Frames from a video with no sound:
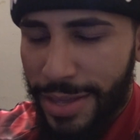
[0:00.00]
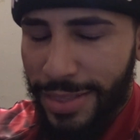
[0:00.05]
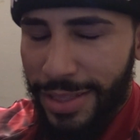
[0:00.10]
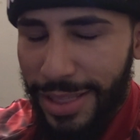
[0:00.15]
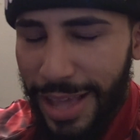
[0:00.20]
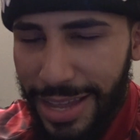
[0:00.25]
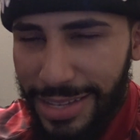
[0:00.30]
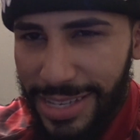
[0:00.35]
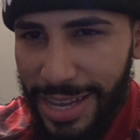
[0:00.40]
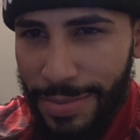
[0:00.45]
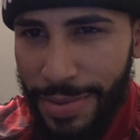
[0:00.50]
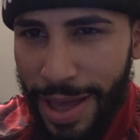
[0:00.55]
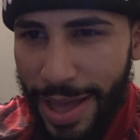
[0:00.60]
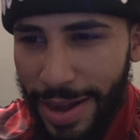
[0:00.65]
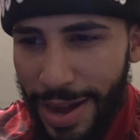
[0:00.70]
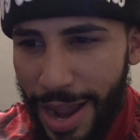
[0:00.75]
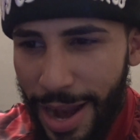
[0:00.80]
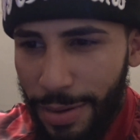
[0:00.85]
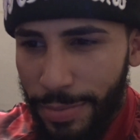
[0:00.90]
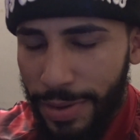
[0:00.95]
The last time I
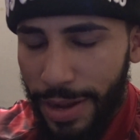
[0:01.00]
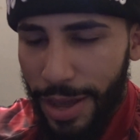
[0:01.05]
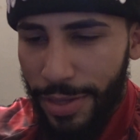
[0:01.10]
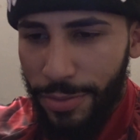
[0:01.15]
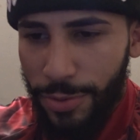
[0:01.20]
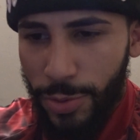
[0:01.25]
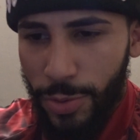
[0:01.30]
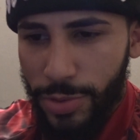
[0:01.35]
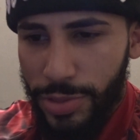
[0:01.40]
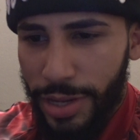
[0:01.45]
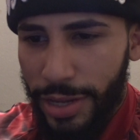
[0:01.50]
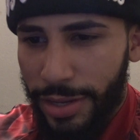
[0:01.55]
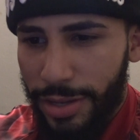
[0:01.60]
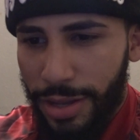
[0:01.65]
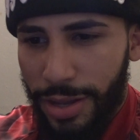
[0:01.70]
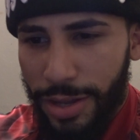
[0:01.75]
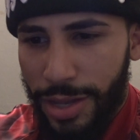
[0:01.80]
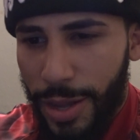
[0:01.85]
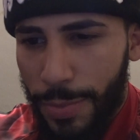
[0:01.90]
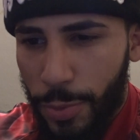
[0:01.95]
had an Arab gathering was
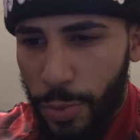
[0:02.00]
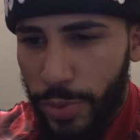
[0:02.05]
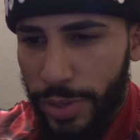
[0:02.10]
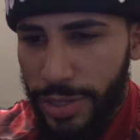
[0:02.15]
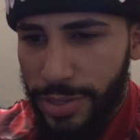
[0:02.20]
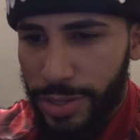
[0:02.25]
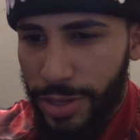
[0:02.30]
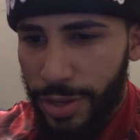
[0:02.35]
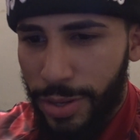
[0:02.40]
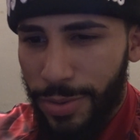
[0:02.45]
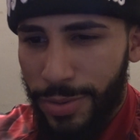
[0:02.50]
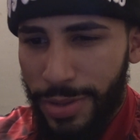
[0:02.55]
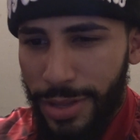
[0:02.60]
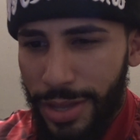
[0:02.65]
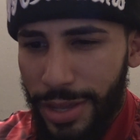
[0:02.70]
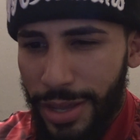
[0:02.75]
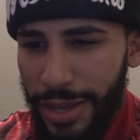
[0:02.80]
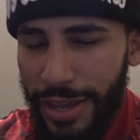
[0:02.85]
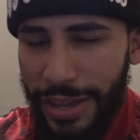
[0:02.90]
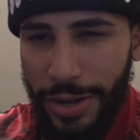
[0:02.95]
like a couple weeks ago,
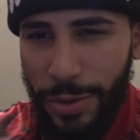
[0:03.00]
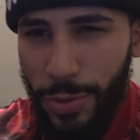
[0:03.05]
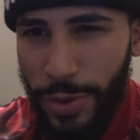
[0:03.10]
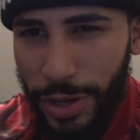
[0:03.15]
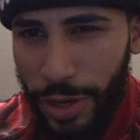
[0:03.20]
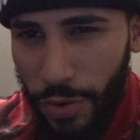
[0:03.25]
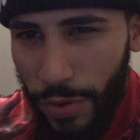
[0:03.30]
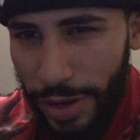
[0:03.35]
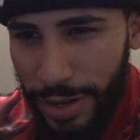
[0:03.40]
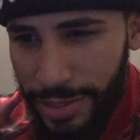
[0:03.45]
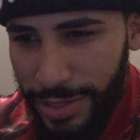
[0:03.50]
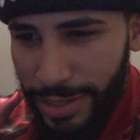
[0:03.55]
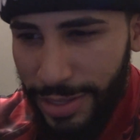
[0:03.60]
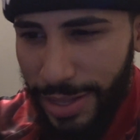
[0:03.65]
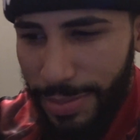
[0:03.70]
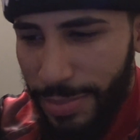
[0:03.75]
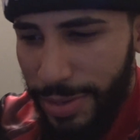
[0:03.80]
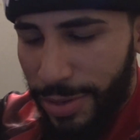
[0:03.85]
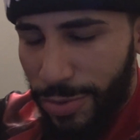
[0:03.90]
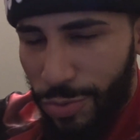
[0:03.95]
and it went crazy.
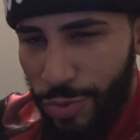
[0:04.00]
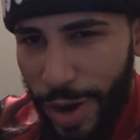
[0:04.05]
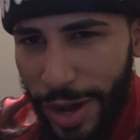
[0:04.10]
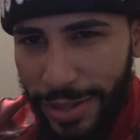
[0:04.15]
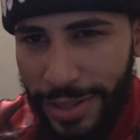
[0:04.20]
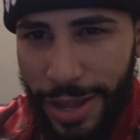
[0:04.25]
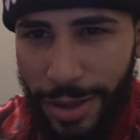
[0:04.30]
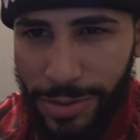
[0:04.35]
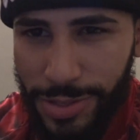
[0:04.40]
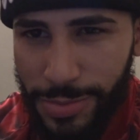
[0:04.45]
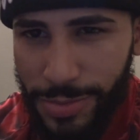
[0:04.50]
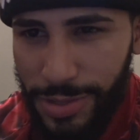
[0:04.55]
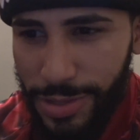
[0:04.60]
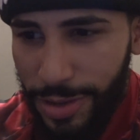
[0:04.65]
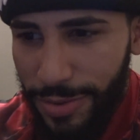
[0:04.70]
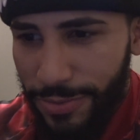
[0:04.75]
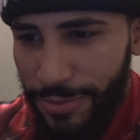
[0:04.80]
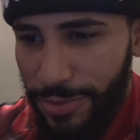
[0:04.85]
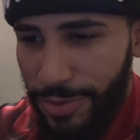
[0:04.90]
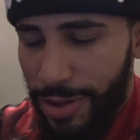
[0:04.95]
Let me write down some
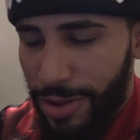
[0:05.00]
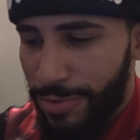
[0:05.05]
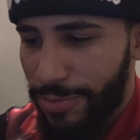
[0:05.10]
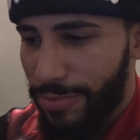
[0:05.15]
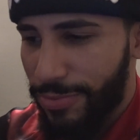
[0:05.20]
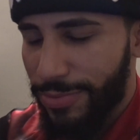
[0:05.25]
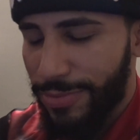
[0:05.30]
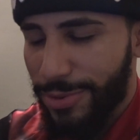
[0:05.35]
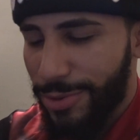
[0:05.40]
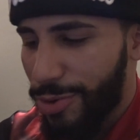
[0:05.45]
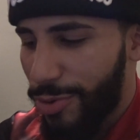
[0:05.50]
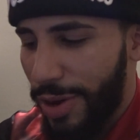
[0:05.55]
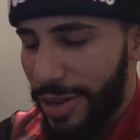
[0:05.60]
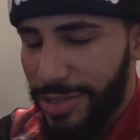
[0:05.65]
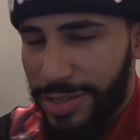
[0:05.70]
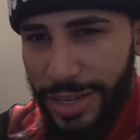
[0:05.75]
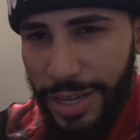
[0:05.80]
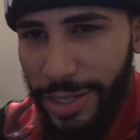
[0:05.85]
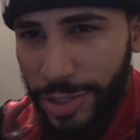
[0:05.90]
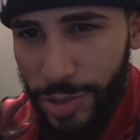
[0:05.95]
stuff of
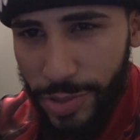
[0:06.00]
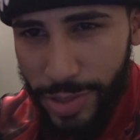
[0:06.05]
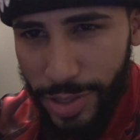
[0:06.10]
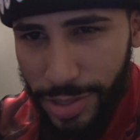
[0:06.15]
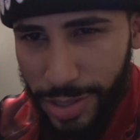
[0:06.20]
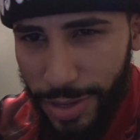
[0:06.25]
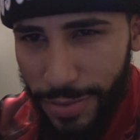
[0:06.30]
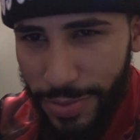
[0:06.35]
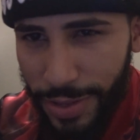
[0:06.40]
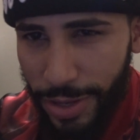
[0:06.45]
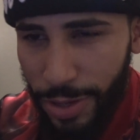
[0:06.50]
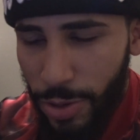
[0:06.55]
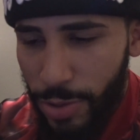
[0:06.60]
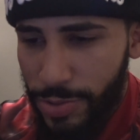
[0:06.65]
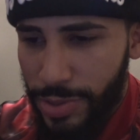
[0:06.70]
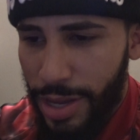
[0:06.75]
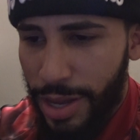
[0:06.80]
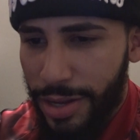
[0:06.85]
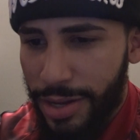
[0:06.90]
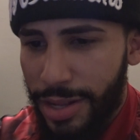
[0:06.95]
crazy, interesting stuff that
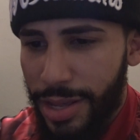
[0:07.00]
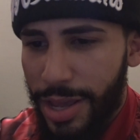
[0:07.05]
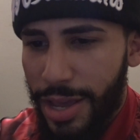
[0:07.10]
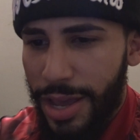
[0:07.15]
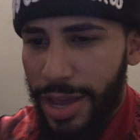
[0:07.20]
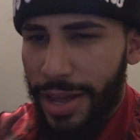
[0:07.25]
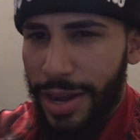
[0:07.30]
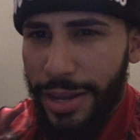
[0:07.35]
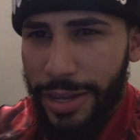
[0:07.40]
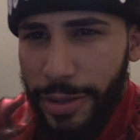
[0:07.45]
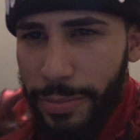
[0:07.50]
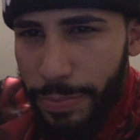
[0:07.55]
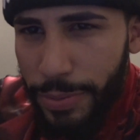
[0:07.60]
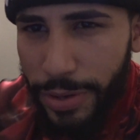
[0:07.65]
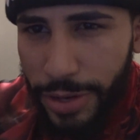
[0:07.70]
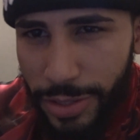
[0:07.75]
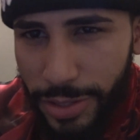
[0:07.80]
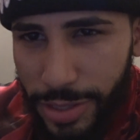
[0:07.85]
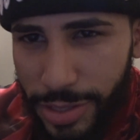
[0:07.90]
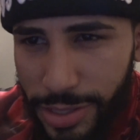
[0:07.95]
goes on, and I can
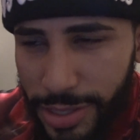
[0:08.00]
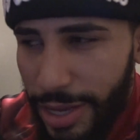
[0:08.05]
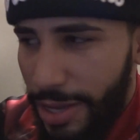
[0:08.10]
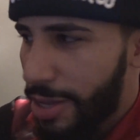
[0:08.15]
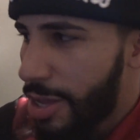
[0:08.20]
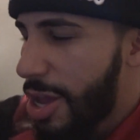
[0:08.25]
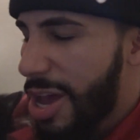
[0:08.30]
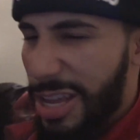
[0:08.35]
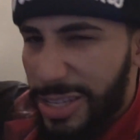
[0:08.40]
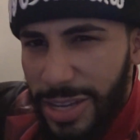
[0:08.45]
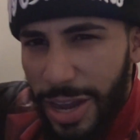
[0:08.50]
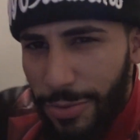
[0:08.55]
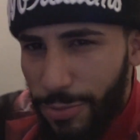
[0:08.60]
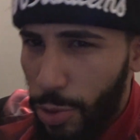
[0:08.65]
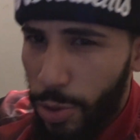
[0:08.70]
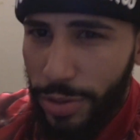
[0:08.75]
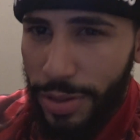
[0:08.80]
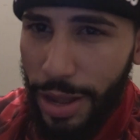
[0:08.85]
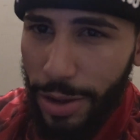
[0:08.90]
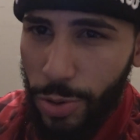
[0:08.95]
put it into skit. So I
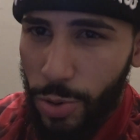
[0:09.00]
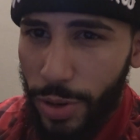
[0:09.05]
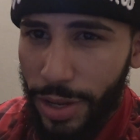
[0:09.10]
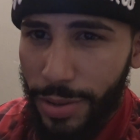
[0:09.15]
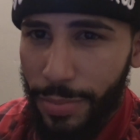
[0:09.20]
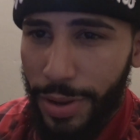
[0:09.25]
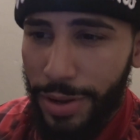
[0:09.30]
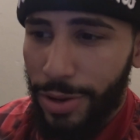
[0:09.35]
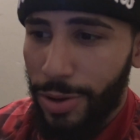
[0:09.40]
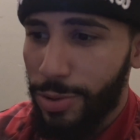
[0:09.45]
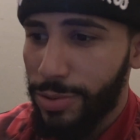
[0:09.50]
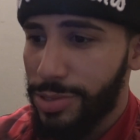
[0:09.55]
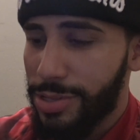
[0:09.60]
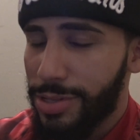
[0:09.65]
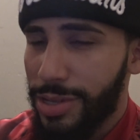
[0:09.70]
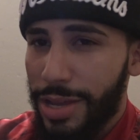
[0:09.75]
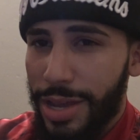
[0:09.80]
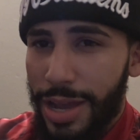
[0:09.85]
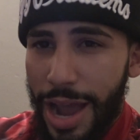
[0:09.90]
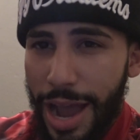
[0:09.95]
wrote it down quick in my notes.